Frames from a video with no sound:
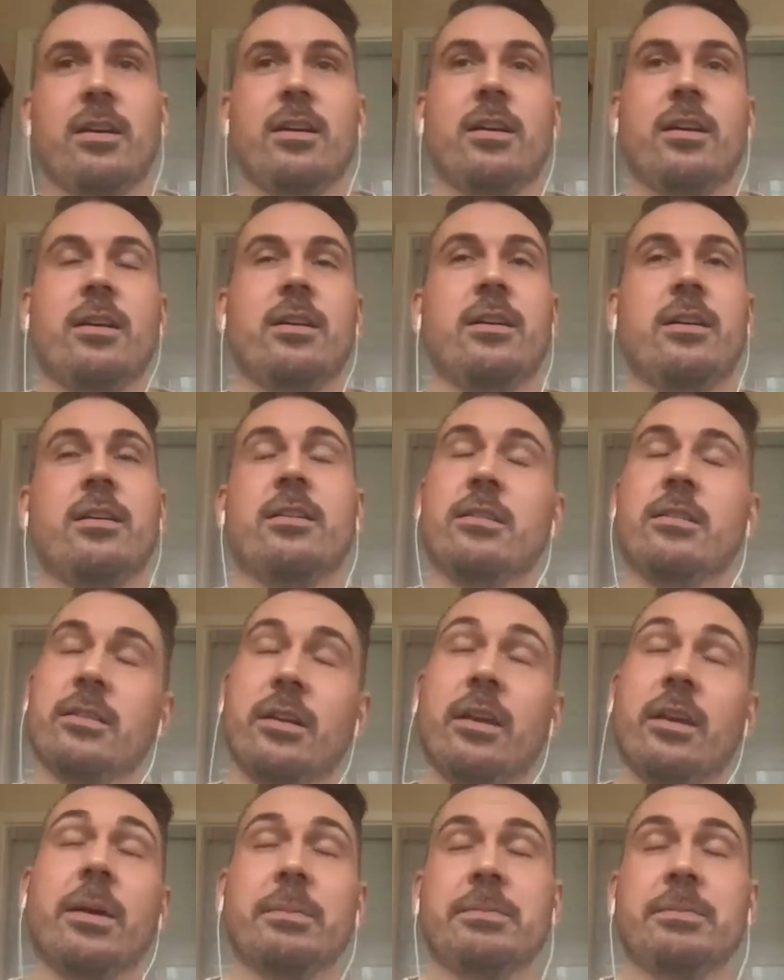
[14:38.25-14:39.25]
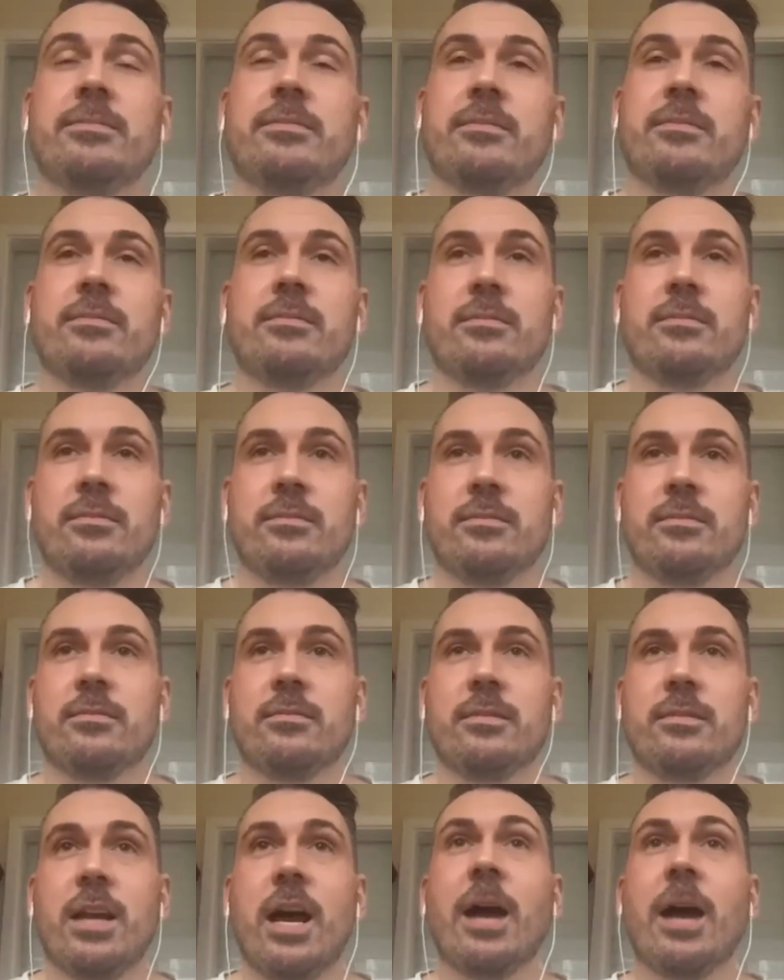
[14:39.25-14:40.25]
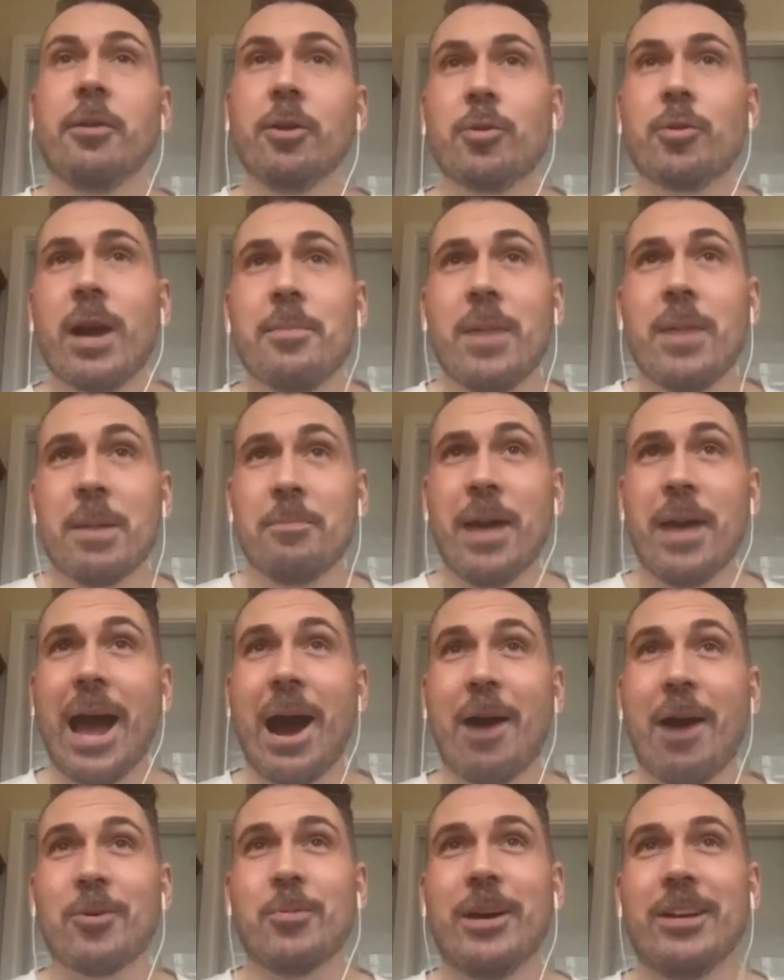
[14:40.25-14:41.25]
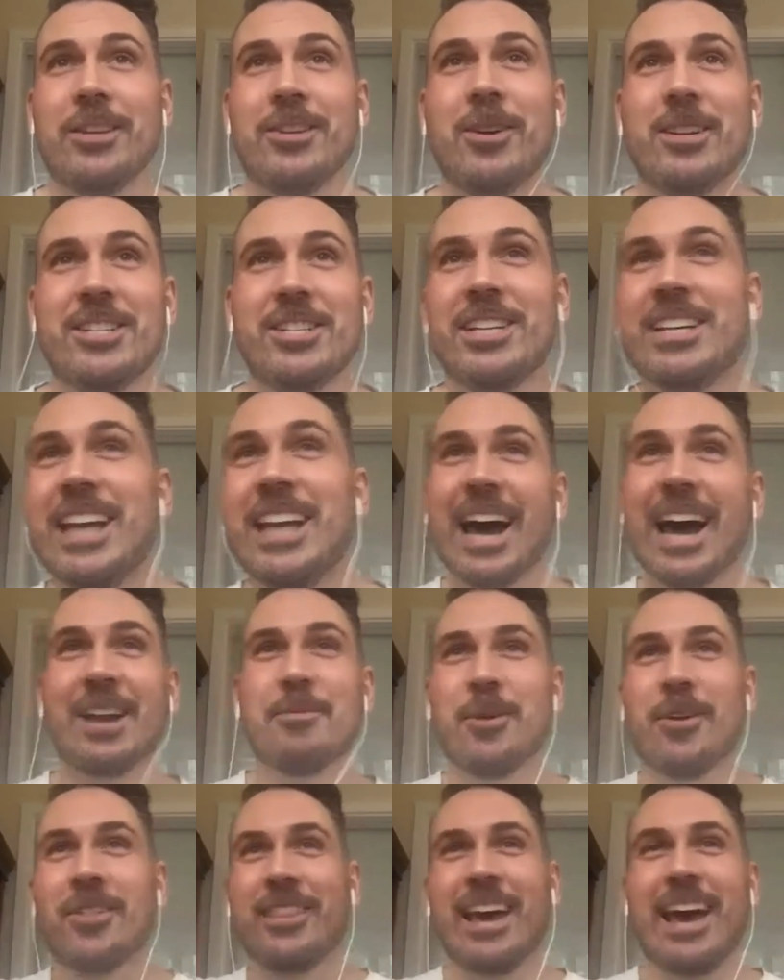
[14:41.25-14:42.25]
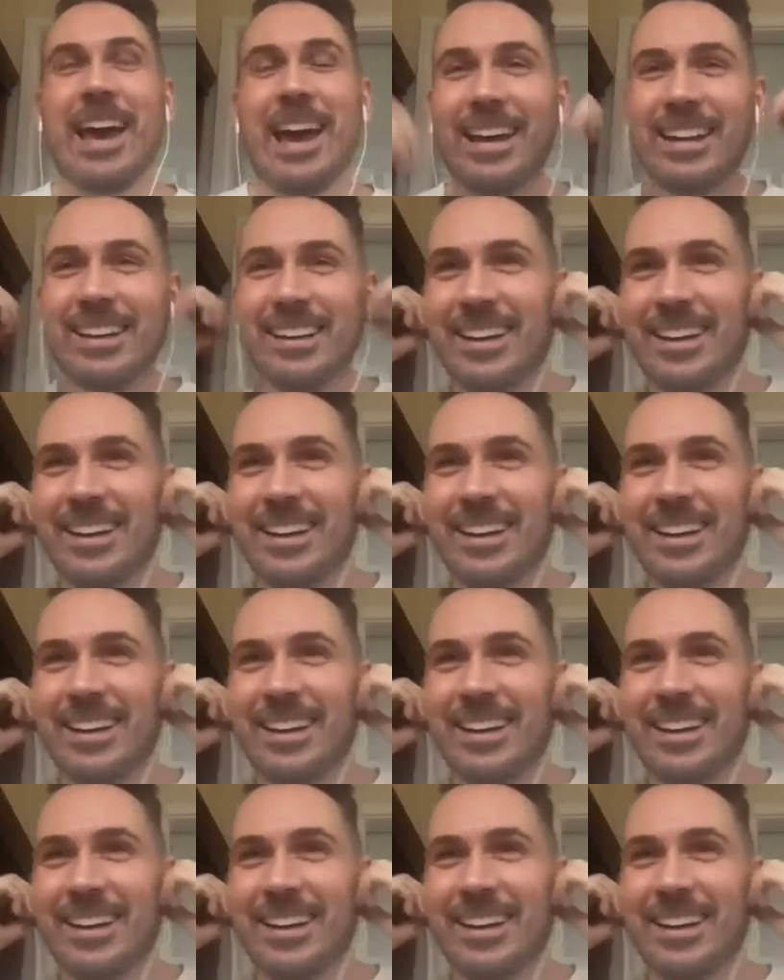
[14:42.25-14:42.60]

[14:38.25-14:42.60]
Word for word: Yeah. Yeah. That's awesome. Um, I'm going to grab working... my power while you chat about that.